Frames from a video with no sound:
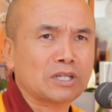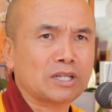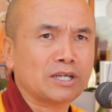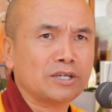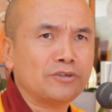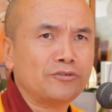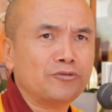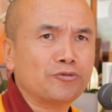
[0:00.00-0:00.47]
their
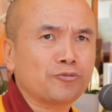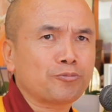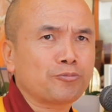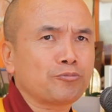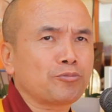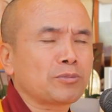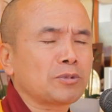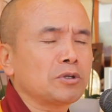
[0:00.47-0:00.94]
life,
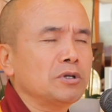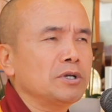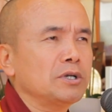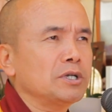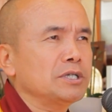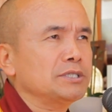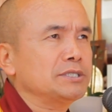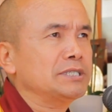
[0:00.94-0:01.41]

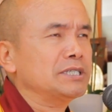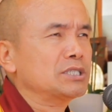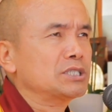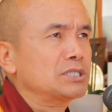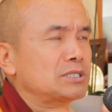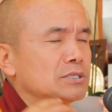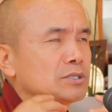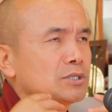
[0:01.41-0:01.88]

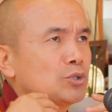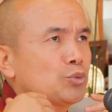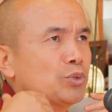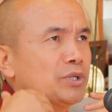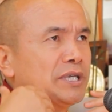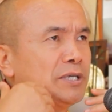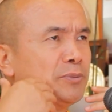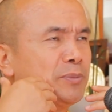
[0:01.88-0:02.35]
just
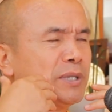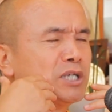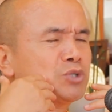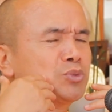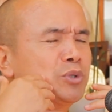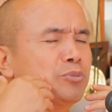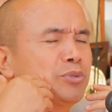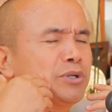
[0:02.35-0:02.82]
we,
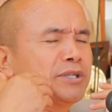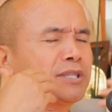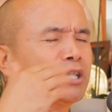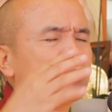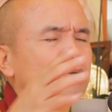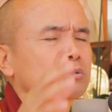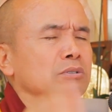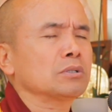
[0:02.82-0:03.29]
as we breathe
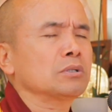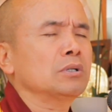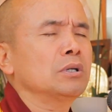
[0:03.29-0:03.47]
out,